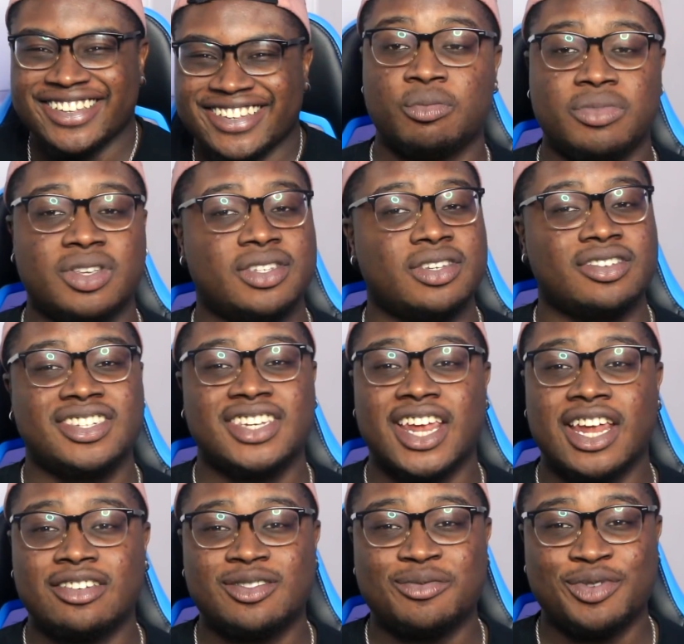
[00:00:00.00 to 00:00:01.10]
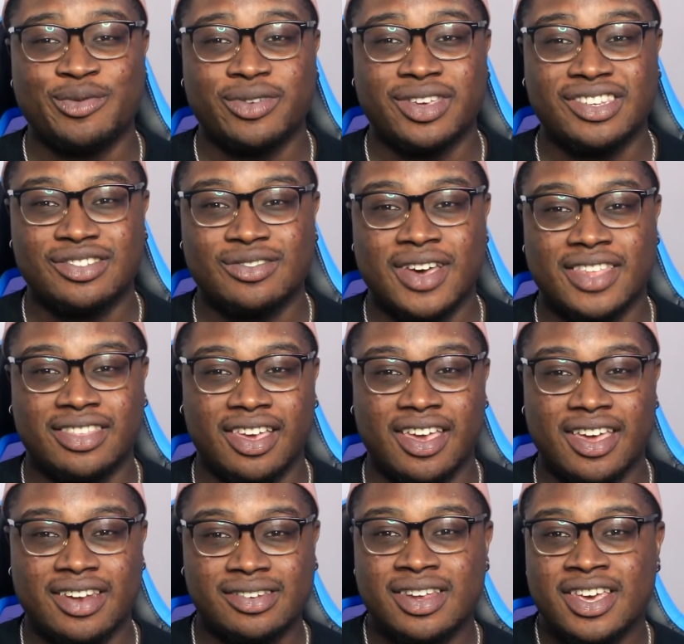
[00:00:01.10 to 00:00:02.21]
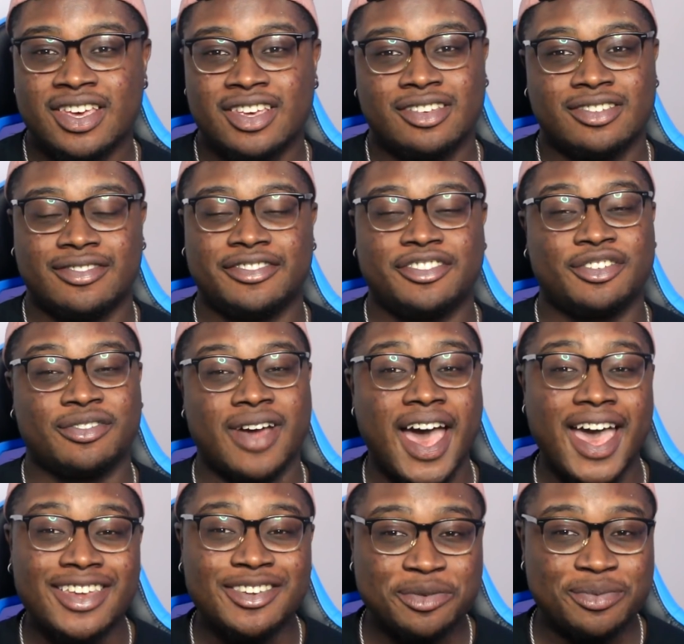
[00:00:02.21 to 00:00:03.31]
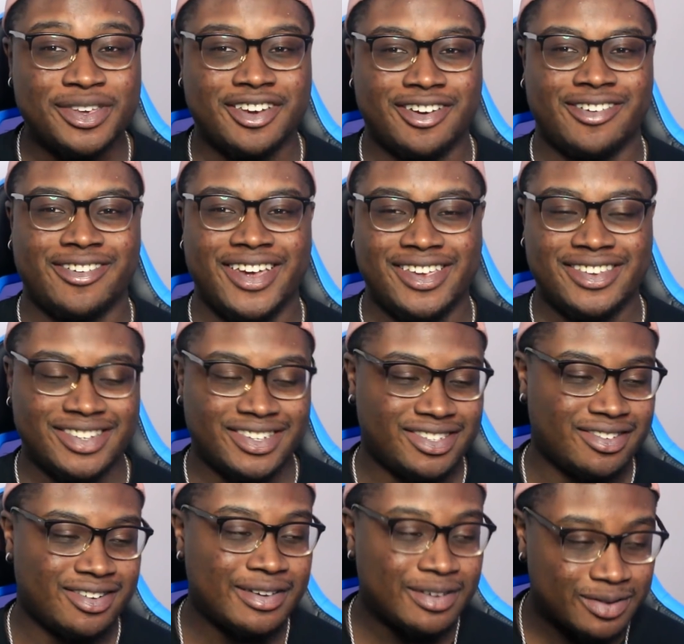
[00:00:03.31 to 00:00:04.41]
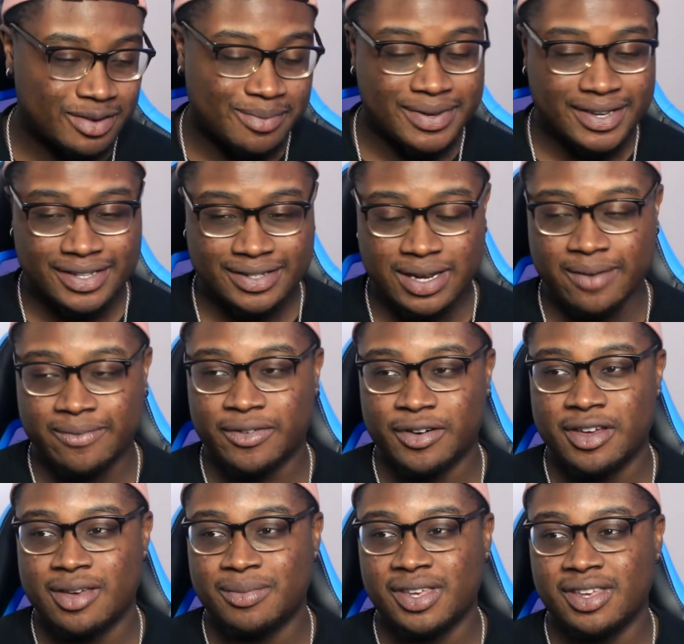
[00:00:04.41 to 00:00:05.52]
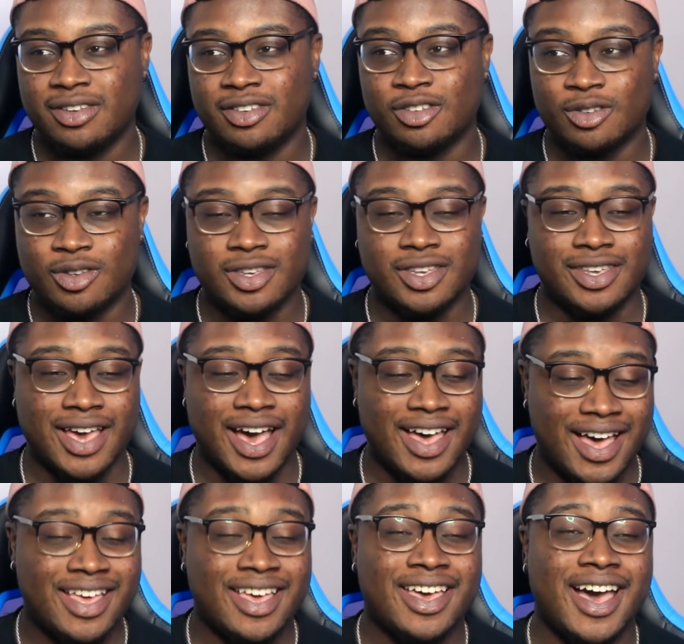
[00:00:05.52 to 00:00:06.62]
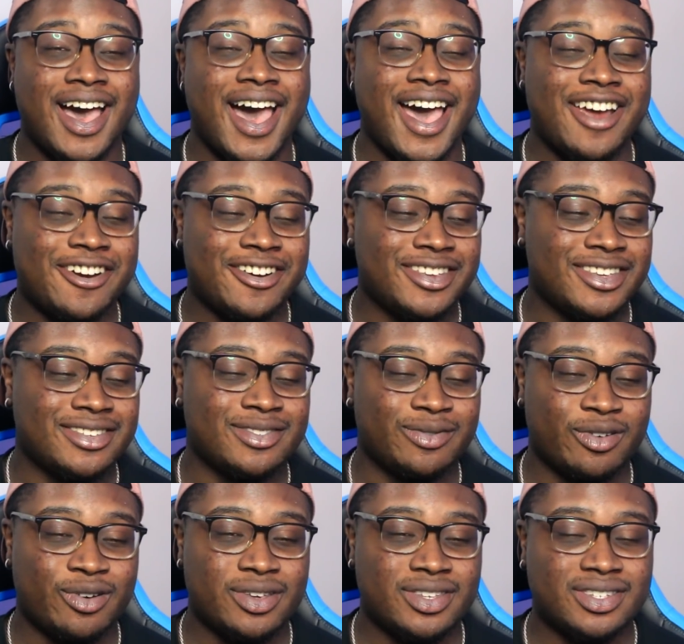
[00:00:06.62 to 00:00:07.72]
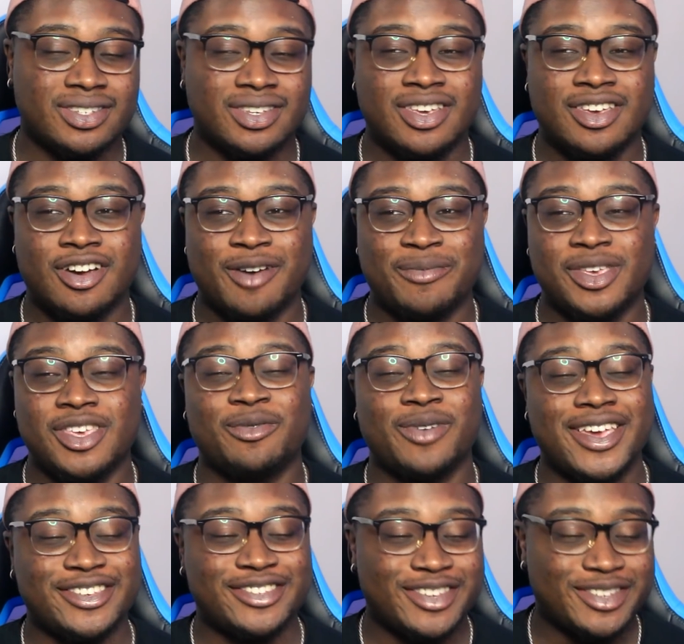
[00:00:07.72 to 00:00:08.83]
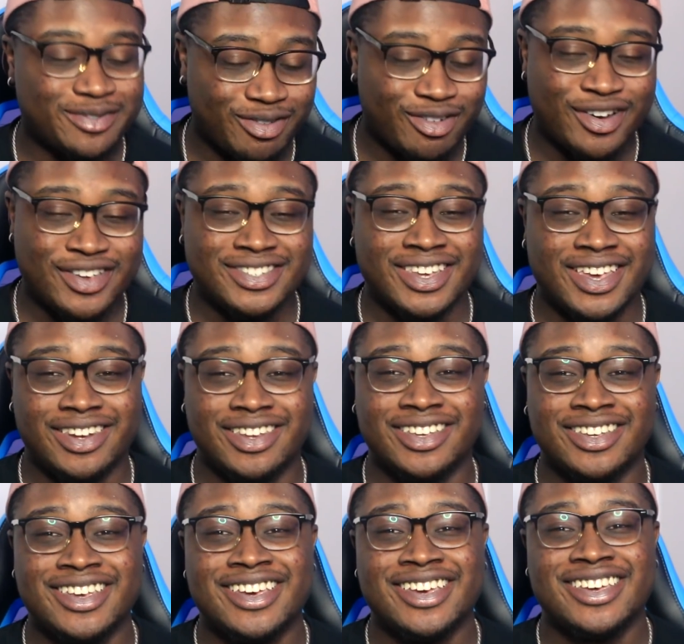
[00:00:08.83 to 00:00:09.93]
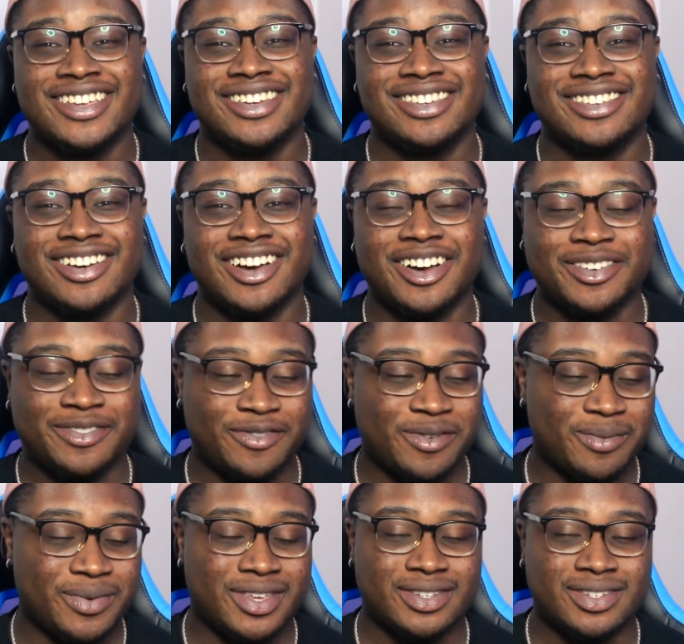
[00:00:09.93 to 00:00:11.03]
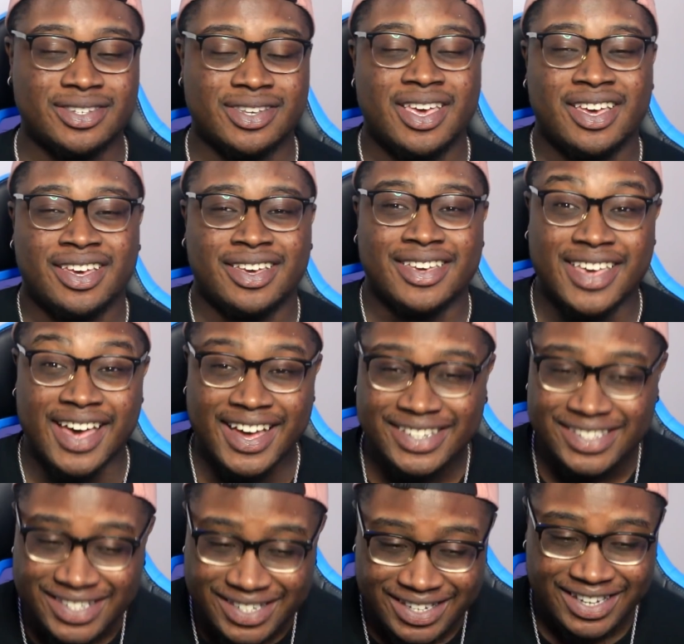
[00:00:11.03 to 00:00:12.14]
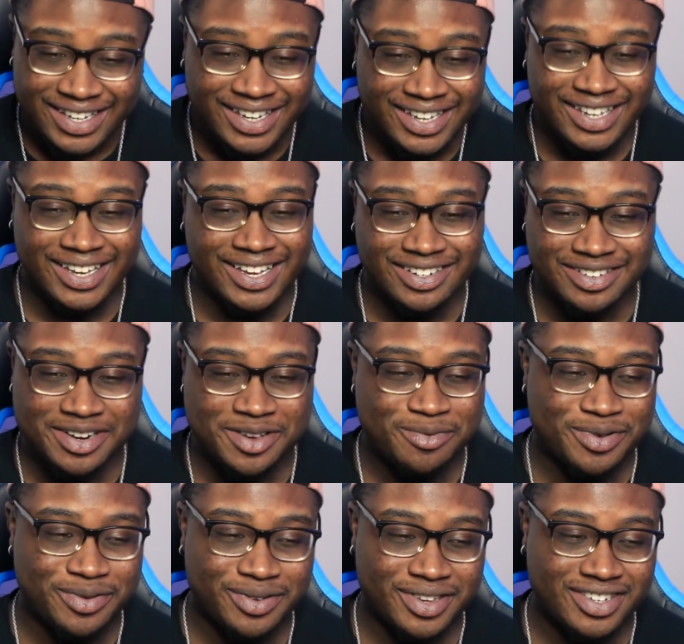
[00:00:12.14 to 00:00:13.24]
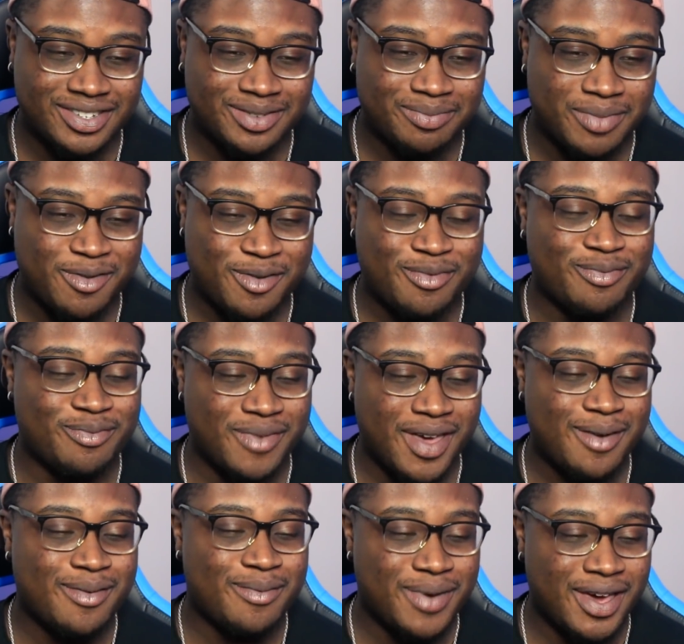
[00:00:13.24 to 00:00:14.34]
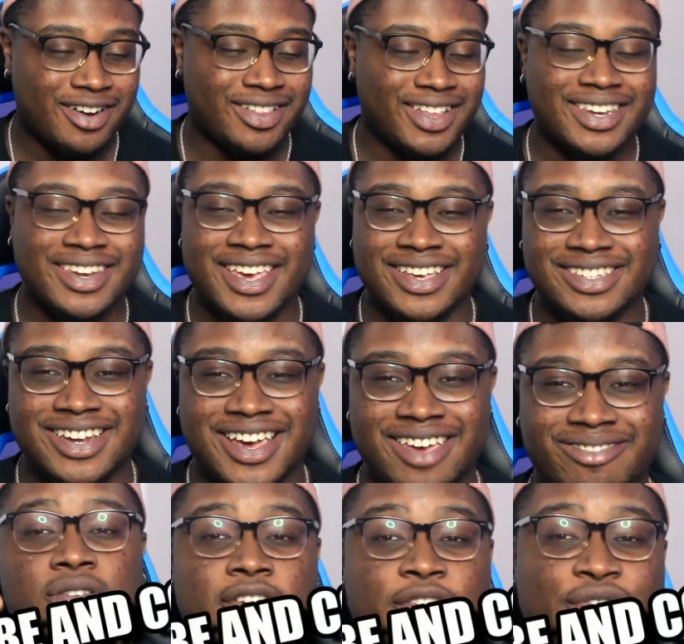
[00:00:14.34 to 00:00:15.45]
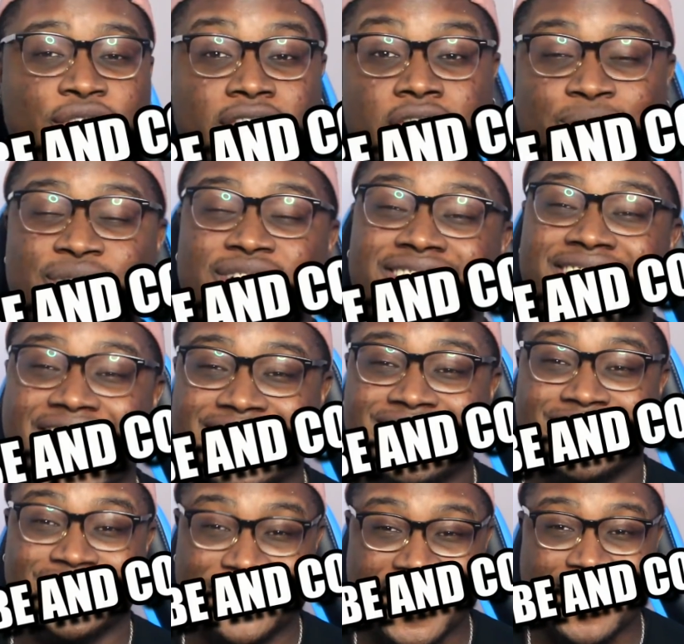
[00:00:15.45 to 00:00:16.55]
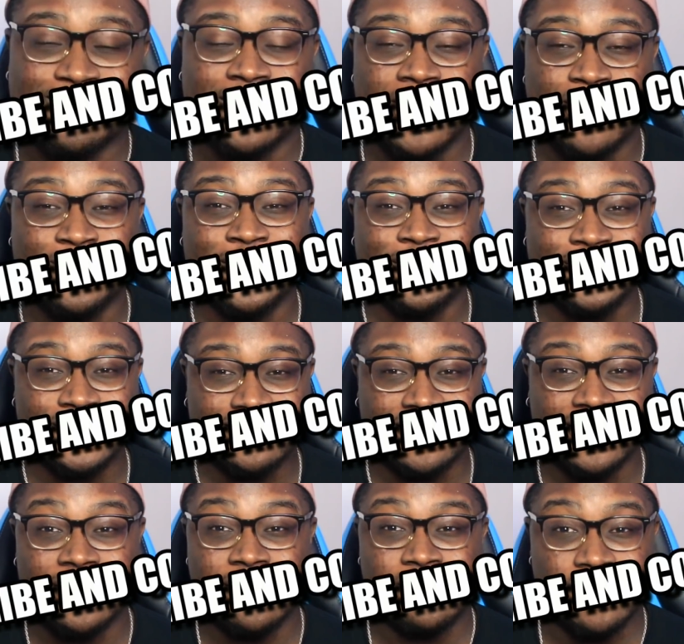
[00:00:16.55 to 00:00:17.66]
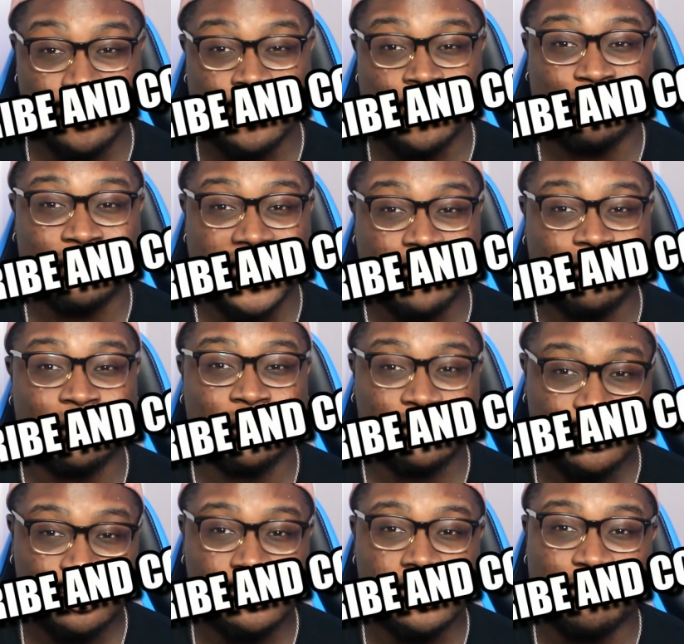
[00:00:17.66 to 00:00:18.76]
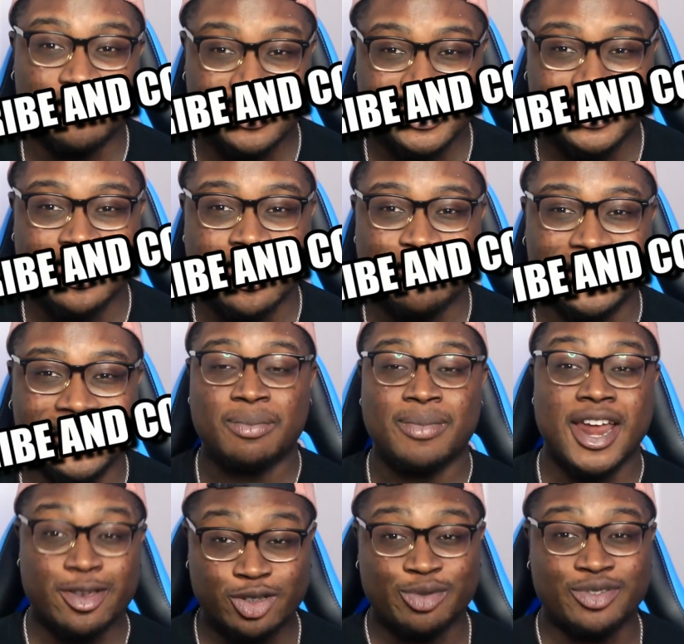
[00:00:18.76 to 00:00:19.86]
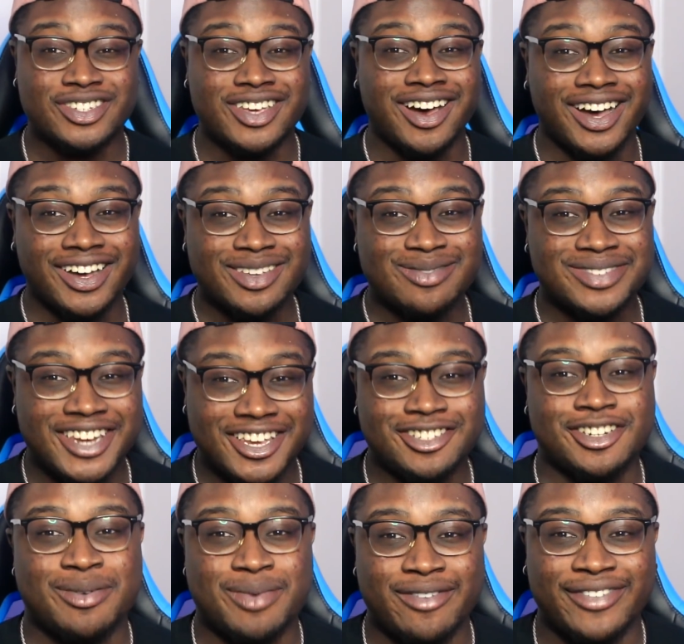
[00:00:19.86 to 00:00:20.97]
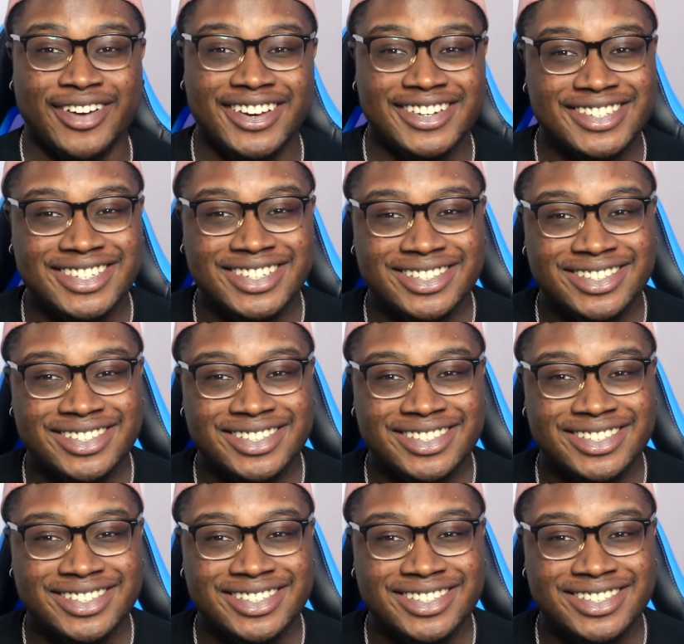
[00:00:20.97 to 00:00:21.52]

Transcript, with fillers: But still, shout out to Boopkins, who at the end tried to be courageous. You know, it was a big step for him. He hired his voice. I mean, he raised his voice and talked from his gut. I don't know, Boopkins. Maybe better luck next time. Don't forget to hit me with a like, subscribe, and comment on this video if you want to reply from yours truly, Prince Charming. My name is Prince of Hawkam. Stay charmed, my friends.